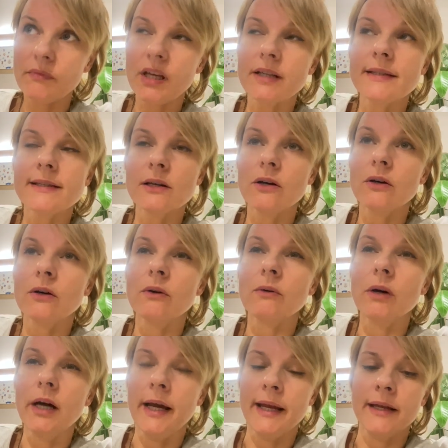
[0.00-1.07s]
So
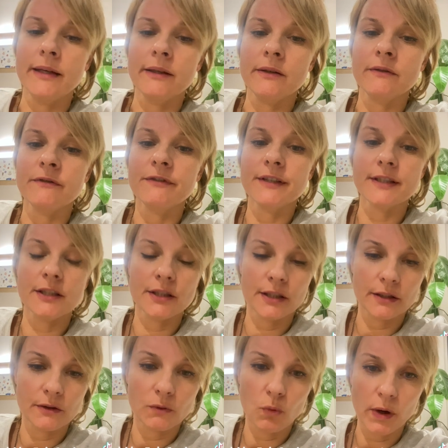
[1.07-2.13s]
I
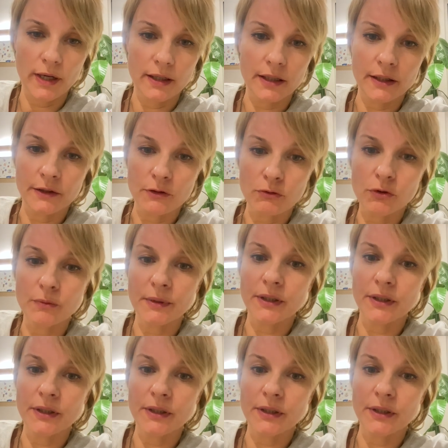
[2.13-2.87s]
visited one in a room.